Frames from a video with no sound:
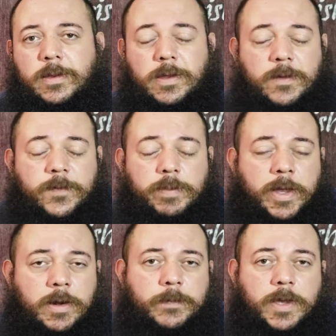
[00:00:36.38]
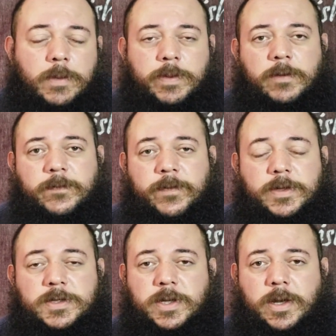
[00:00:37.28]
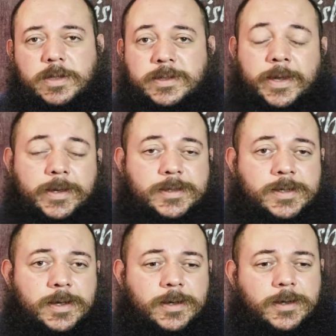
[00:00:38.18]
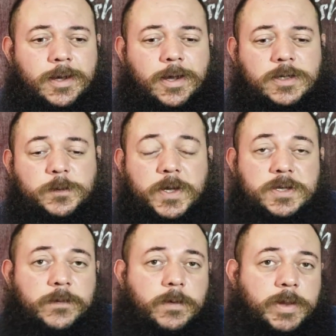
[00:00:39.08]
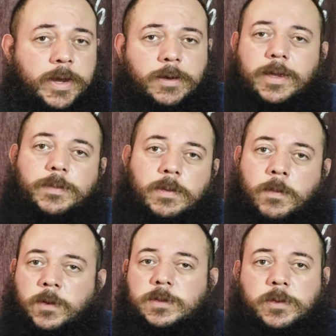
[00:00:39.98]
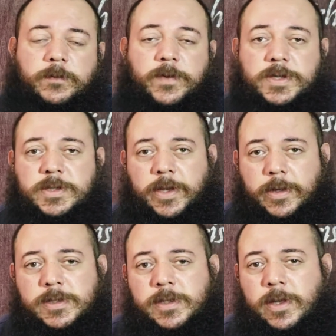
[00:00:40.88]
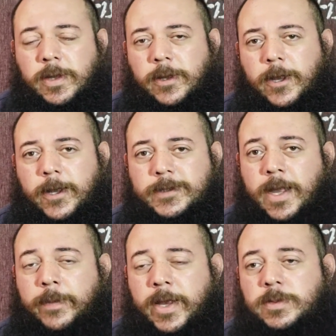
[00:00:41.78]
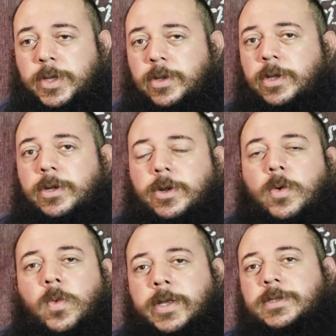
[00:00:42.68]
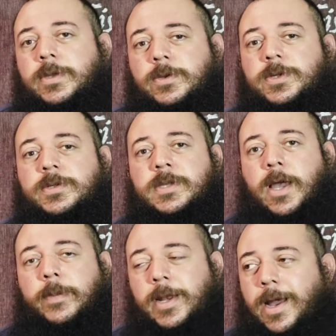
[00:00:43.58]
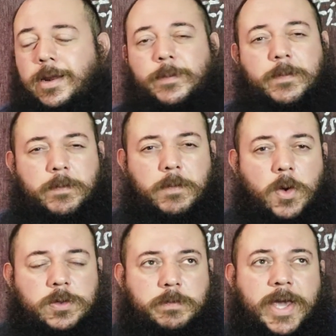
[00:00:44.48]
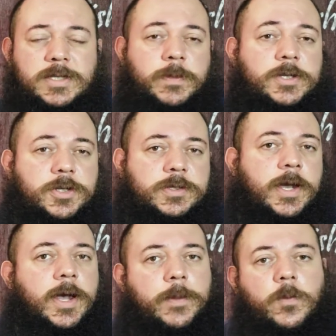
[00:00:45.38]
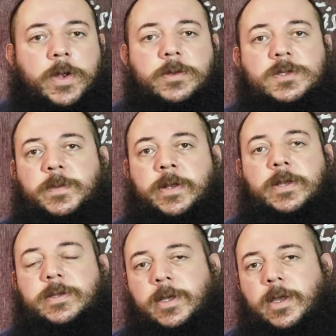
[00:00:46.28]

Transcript: if you plan on keeping fish tanks, especially if you plan on keeping multiple fish tanks. Time management, you need to know when to use your time and how to maximize your time when you spend it